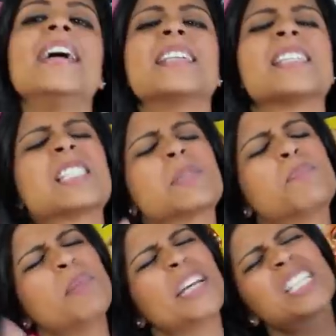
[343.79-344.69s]
And
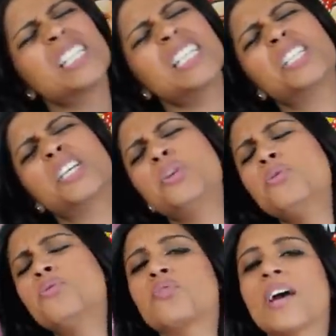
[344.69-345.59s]
especially to
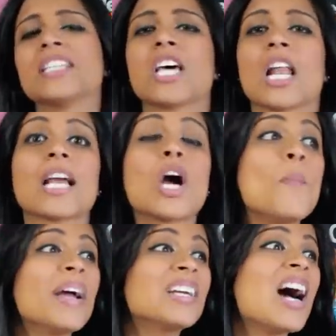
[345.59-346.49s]
you friends that are like,
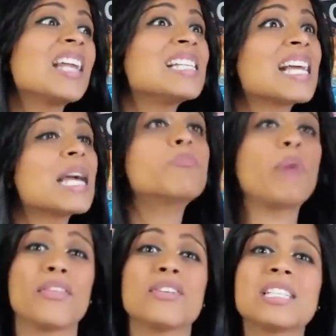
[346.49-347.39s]
oh my god, he's like a
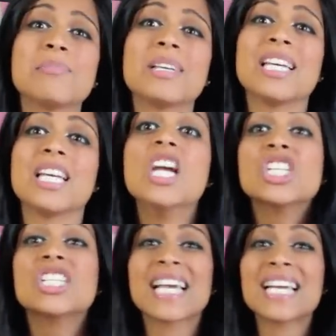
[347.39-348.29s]
brother to me.
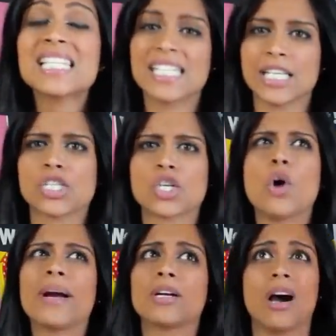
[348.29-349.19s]
She's like a sister.
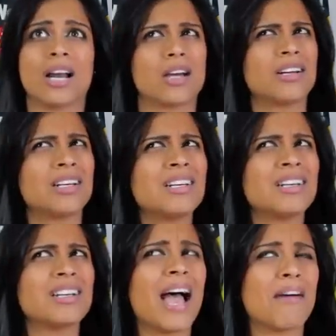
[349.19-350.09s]
Oh my god, I couldn't
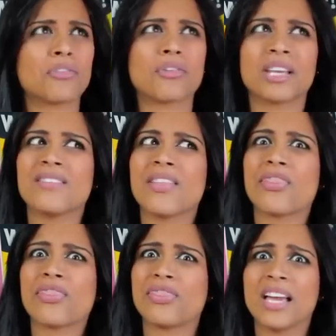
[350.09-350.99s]
ever
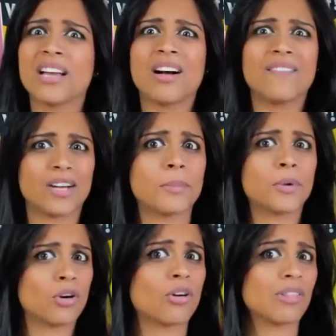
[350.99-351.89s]
even think of him
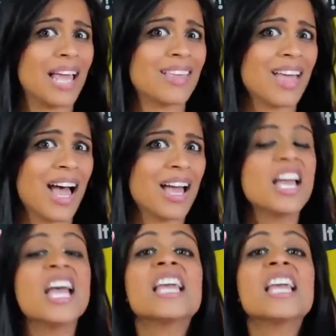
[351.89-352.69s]
or her like that.